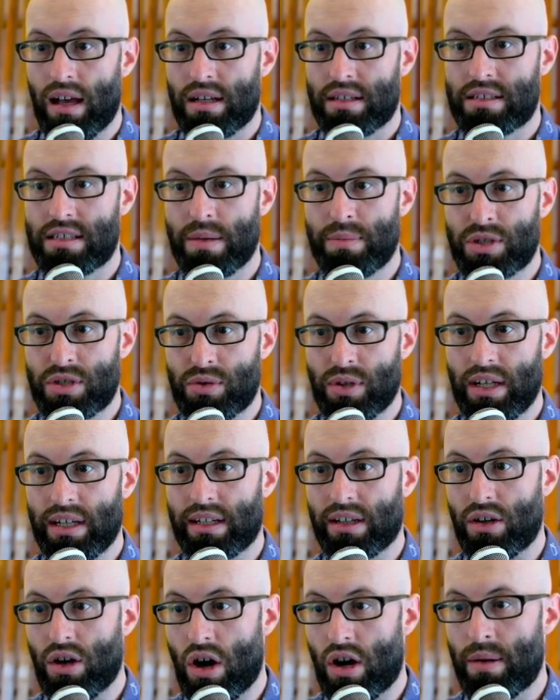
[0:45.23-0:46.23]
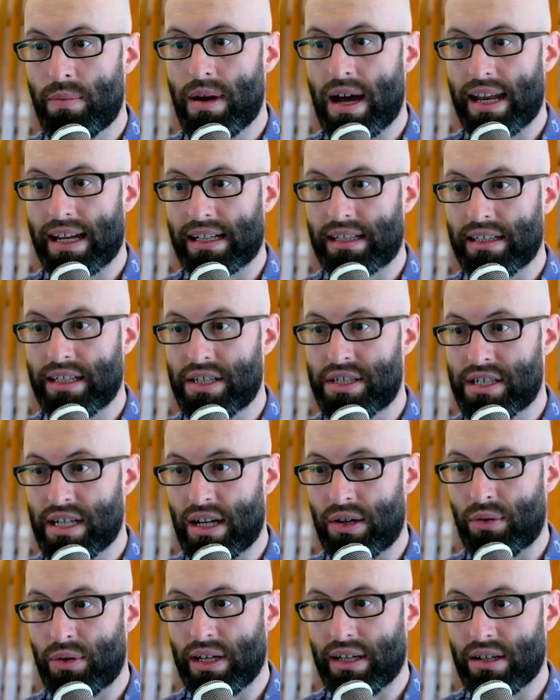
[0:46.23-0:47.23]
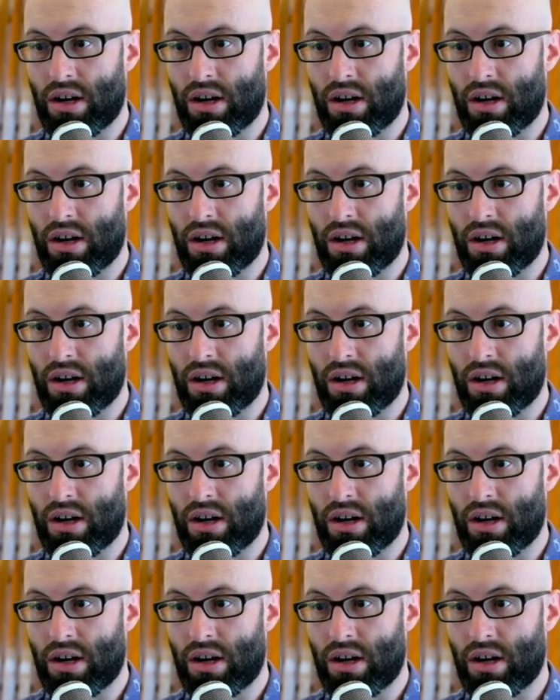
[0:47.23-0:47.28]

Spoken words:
Substrate can automatically generate